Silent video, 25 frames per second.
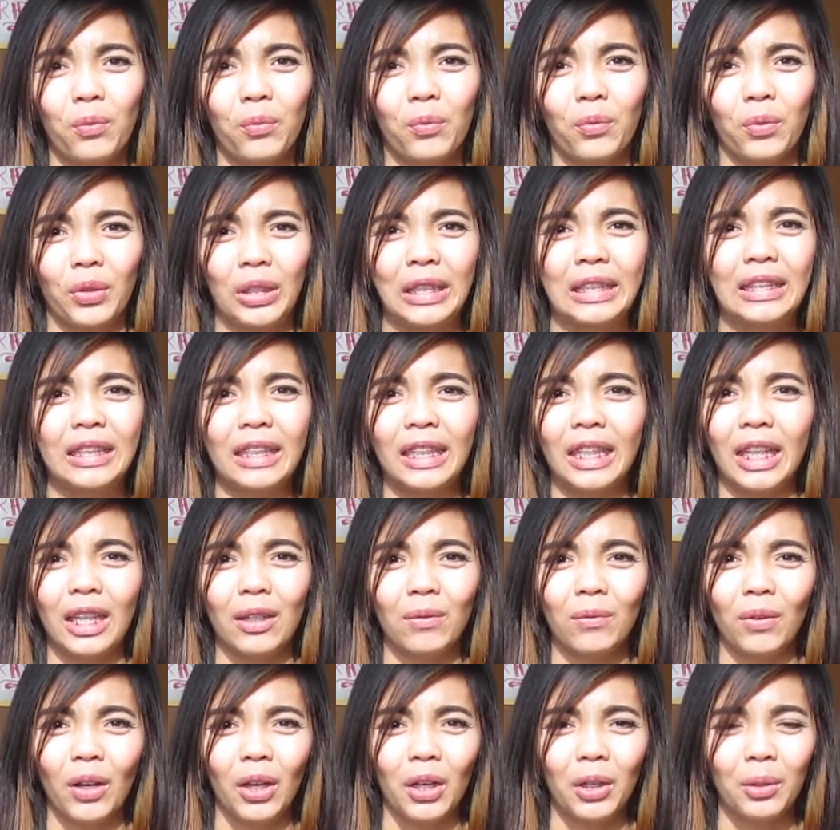frizzy
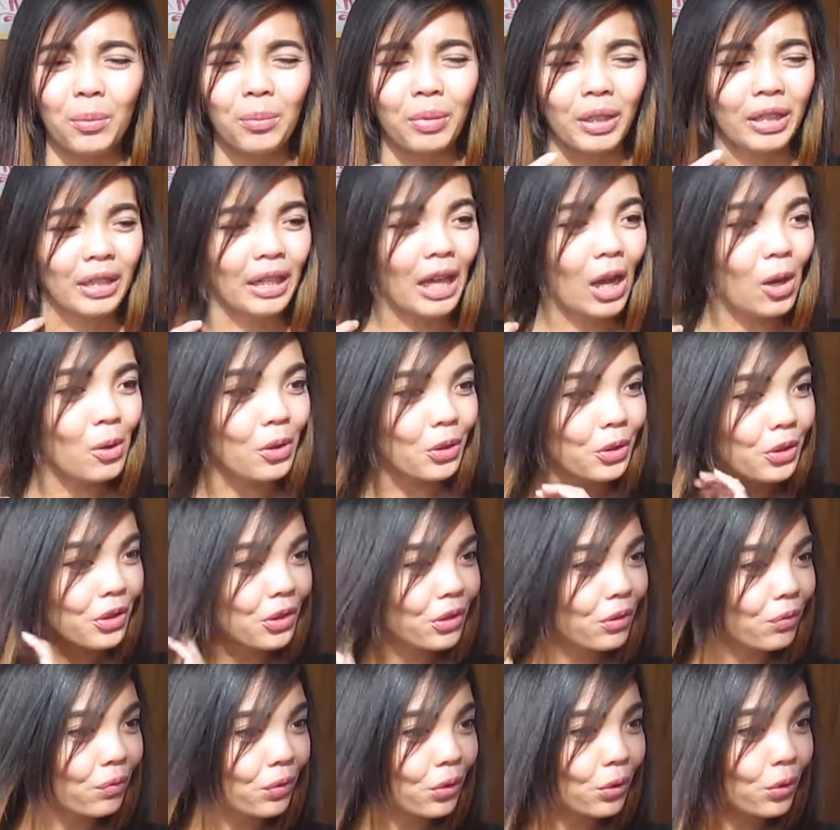it felt, but now it
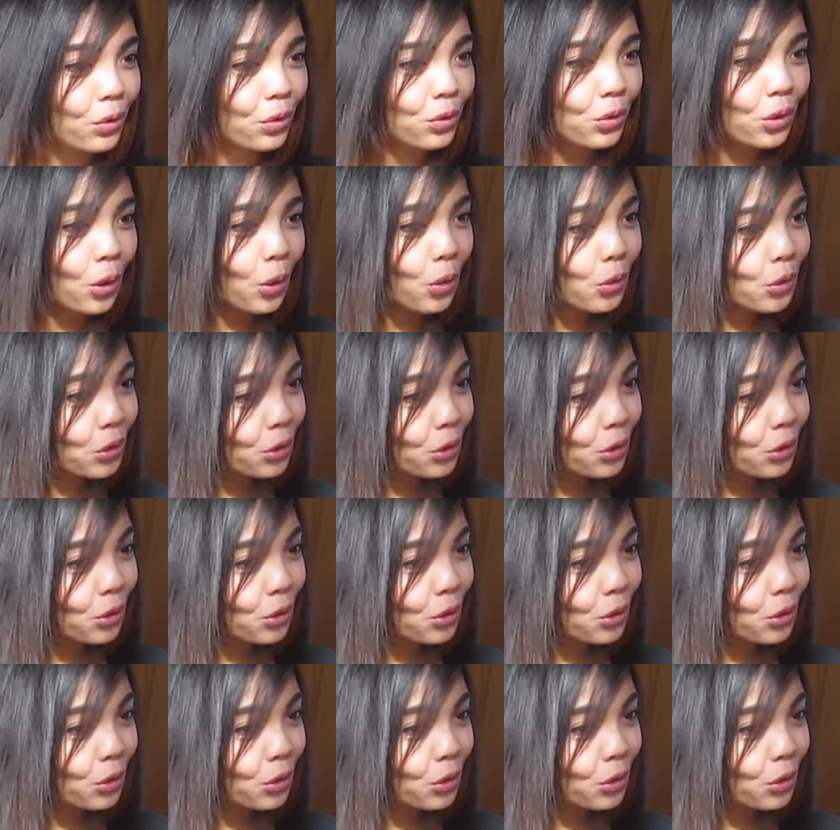just feels so